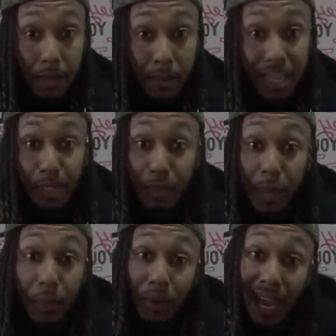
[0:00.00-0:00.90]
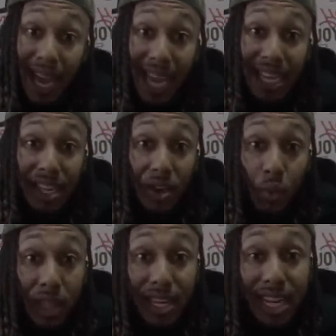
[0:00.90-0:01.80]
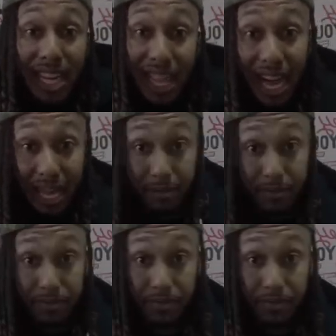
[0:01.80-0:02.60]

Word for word: because people ain't willing to climb.